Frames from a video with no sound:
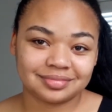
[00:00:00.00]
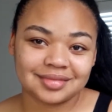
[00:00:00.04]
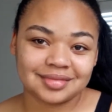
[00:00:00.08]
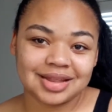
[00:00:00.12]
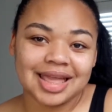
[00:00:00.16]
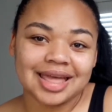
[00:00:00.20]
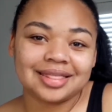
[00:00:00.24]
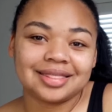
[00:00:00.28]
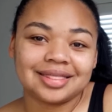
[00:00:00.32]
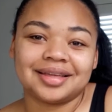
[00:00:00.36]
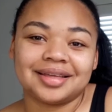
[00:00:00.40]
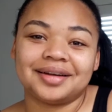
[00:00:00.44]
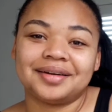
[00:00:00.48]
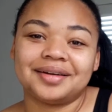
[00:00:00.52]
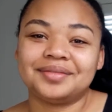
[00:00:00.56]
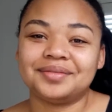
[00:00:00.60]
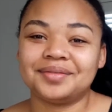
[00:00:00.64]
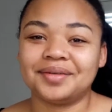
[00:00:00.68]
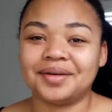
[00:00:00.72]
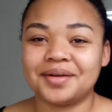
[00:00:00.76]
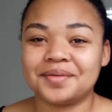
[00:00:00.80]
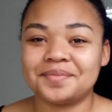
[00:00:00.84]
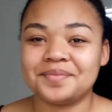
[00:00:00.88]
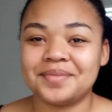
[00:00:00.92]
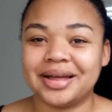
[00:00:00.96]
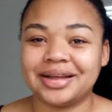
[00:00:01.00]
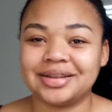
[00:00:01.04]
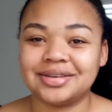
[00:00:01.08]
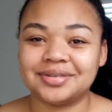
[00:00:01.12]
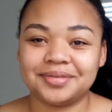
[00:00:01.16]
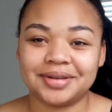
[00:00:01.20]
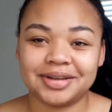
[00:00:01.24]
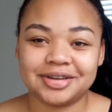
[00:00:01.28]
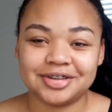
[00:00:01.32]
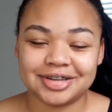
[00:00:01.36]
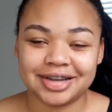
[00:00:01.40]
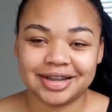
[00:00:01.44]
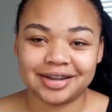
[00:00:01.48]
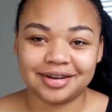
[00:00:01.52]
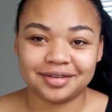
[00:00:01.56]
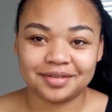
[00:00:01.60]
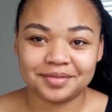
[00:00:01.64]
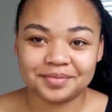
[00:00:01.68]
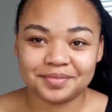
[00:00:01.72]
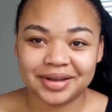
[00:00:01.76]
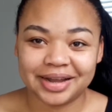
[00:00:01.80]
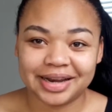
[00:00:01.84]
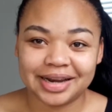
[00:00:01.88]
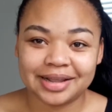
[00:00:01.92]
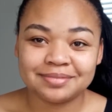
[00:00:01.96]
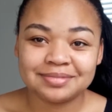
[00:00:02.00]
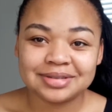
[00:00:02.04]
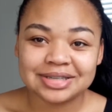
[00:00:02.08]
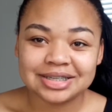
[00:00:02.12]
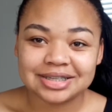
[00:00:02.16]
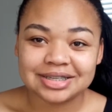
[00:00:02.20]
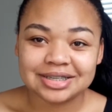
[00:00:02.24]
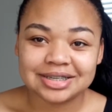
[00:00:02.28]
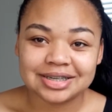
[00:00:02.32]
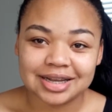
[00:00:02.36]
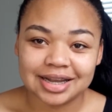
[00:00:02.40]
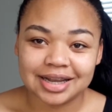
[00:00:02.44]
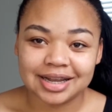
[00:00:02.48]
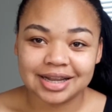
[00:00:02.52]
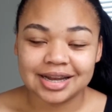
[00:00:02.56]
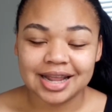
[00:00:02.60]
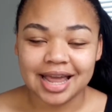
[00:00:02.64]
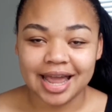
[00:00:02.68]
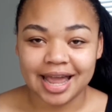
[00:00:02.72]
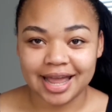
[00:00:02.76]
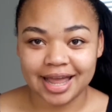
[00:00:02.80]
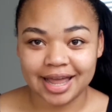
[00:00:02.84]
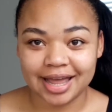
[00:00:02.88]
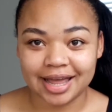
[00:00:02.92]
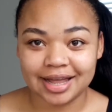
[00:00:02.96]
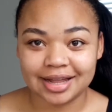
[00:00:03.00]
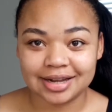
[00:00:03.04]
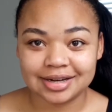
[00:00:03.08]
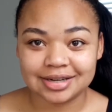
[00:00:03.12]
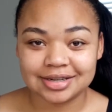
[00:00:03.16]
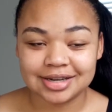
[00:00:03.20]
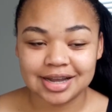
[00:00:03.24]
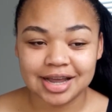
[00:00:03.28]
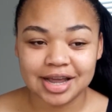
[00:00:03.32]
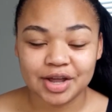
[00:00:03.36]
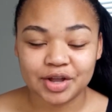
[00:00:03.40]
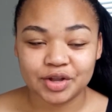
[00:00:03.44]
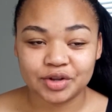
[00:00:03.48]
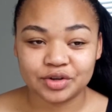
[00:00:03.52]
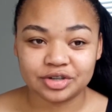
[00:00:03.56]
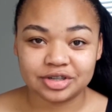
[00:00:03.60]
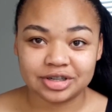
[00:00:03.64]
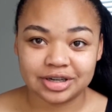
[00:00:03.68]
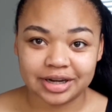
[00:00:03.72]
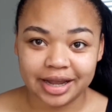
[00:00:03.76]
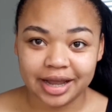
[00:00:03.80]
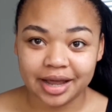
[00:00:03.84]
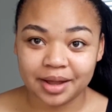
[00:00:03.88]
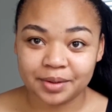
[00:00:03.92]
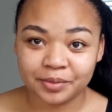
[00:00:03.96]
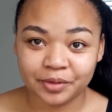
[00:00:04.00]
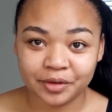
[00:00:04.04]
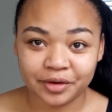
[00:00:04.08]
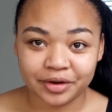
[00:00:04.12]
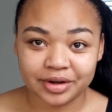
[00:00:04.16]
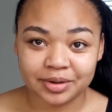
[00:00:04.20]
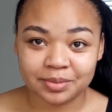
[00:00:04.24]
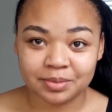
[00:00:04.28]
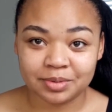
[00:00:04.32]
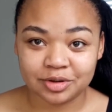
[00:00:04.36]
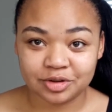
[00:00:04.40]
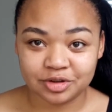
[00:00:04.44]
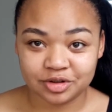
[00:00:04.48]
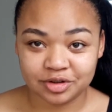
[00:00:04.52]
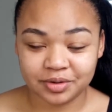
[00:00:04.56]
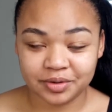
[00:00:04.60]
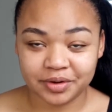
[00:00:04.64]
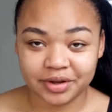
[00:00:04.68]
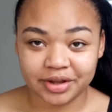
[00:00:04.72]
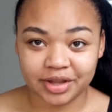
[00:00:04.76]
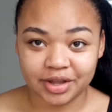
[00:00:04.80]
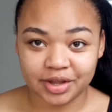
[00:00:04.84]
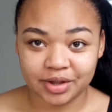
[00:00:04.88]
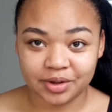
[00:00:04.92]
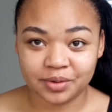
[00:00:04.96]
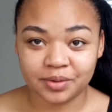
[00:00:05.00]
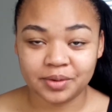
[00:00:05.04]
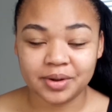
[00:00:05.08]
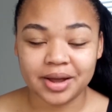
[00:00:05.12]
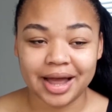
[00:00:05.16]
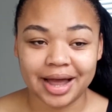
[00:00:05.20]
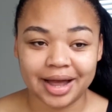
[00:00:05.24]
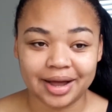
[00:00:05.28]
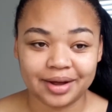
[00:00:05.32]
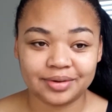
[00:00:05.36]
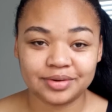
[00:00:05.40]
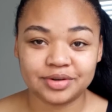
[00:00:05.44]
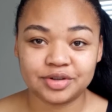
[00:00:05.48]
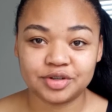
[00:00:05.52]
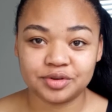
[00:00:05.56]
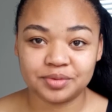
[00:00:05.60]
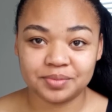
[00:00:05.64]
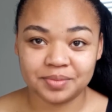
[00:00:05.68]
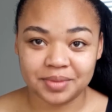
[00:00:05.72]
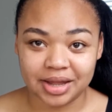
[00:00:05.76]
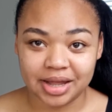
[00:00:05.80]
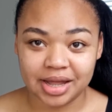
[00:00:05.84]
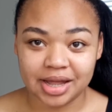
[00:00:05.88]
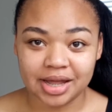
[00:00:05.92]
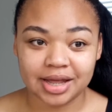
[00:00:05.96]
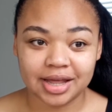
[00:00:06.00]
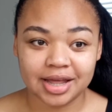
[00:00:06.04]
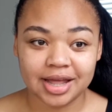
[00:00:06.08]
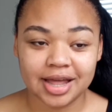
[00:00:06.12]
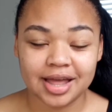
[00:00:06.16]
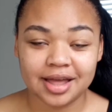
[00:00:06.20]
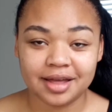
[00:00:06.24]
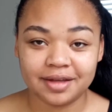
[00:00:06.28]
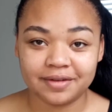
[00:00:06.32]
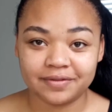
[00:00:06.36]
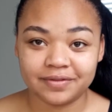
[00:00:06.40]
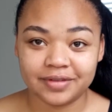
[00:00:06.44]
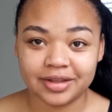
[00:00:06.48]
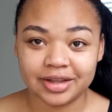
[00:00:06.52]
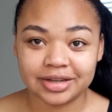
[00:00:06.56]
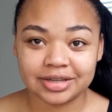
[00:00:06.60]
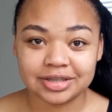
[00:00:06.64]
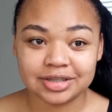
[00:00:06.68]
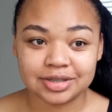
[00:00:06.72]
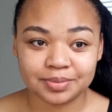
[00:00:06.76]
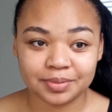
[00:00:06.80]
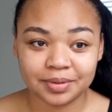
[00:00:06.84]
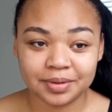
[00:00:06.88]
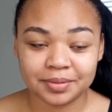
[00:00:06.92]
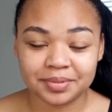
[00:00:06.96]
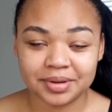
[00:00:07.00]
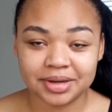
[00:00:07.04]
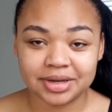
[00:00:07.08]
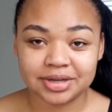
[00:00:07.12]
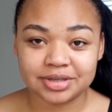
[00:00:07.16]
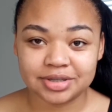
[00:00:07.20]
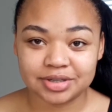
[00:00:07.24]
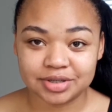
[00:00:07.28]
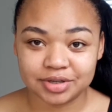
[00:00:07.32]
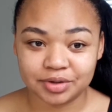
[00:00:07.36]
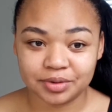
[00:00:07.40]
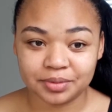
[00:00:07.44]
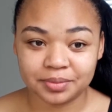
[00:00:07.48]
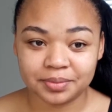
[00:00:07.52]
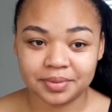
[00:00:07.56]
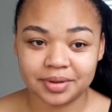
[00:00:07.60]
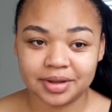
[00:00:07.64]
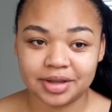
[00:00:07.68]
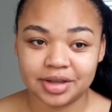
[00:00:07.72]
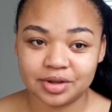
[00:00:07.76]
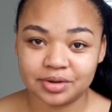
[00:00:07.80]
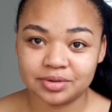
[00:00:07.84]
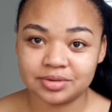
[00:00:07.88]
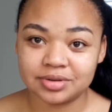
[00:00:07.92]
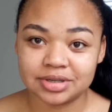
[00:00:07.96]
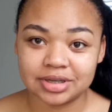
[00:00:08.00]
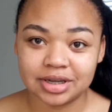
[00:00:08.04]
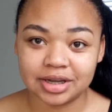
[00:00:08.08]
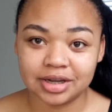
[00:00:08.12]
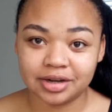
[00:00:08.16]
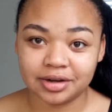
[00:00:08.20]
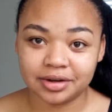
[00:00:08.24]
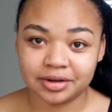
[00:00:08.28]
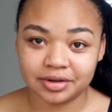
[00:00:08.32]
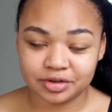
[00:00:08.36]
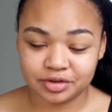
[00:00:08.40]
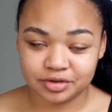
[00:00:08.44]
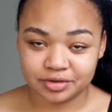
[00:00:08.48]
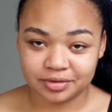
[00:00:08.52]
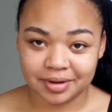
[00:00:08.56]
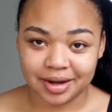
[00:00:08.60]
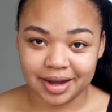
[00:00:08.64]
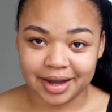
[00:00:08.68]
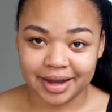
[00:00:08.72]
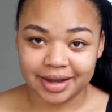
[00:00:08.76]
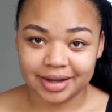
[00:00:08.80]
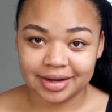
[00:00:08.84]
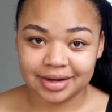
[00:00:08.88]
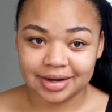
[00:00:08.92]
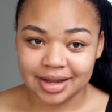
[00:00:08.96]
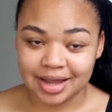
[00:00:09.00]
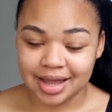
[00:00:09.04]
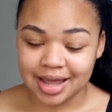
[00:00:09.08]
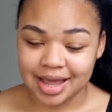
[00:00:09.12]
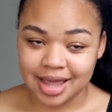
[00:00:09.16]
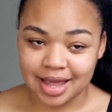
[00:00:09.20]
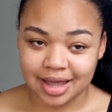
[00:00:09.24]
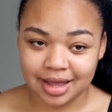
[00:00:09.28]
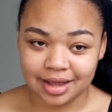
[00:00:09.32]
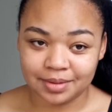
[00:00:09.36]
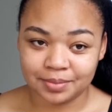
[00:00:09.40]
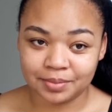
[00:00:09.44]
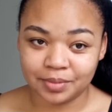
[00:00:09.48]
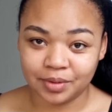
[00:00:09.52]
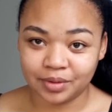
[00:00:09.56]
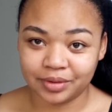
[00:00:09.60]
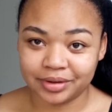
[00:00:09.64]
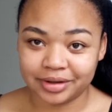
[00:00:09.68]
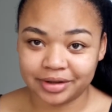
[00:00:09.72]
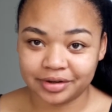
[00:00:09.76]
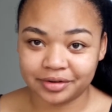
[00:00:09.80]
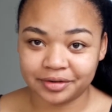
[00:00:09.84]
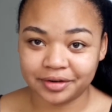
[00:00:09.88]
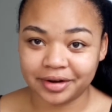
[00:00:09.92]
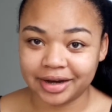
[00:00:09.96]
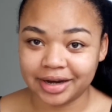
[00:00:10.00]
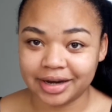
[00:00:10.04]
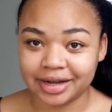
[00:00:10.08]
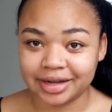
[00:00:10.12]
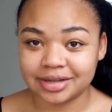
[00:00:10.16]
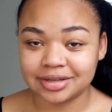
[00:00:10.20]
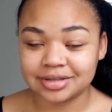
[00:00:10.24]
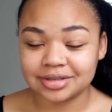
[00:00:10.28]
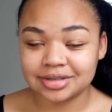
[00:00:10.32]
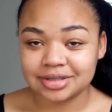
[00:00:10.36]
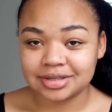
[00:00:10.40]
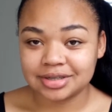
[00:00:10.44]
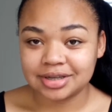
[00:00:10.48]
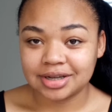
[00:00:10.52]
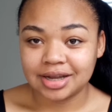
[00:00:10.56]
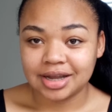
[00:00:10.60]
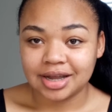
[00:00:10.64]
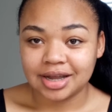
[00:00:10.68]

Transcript: Hello and welcome back to my channel. My name is Deneen and today I'm going to be showing you how to make vegan split pea soup using dried and bulk ingredients.